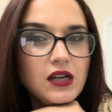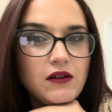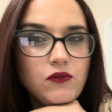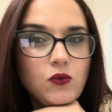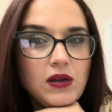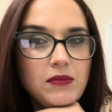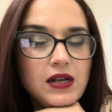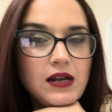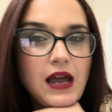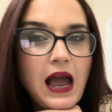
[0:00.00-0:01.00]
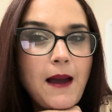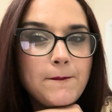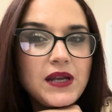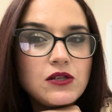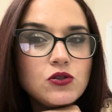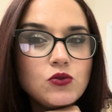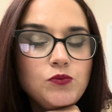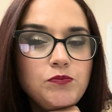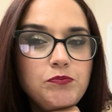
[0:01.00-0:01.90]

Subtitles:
of women happen to